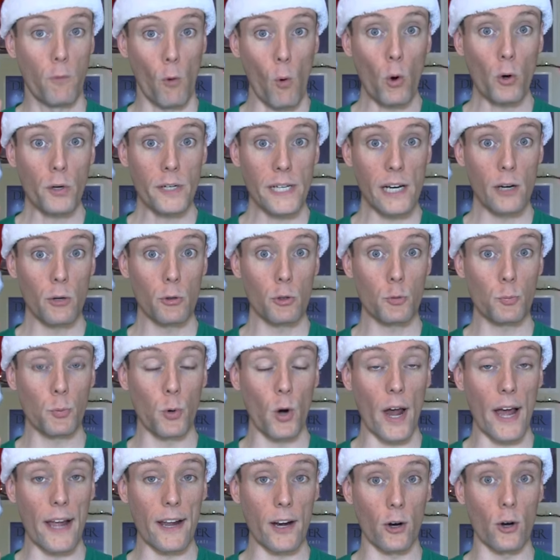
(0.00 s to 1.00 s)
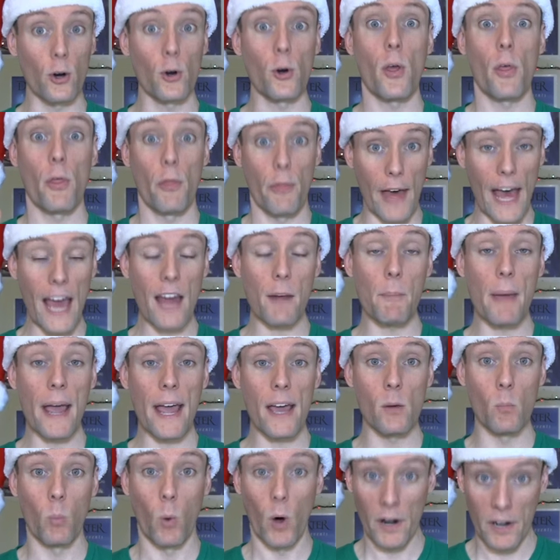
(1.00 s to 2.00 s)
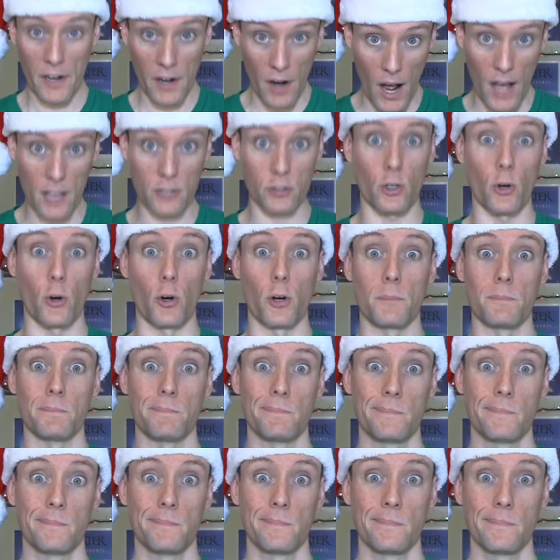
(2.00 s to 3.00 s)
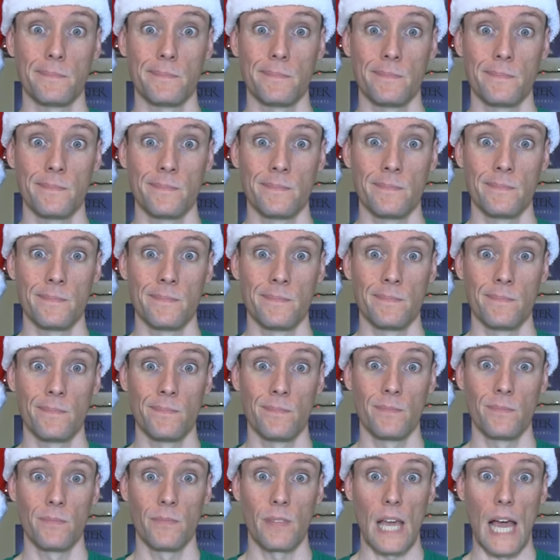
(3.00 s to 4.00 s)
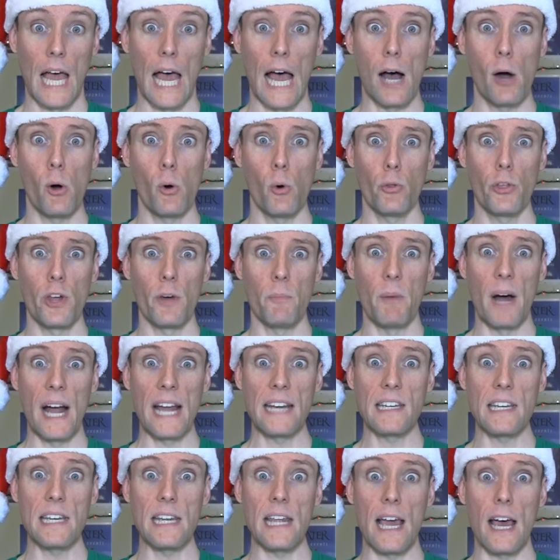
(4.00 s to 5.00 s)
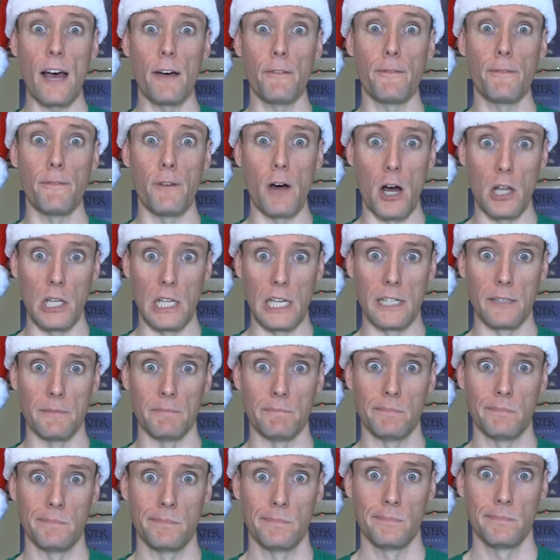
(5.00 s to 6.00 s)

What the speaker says: 4 years prior, that man won an Oscar. How the mighty have fallen.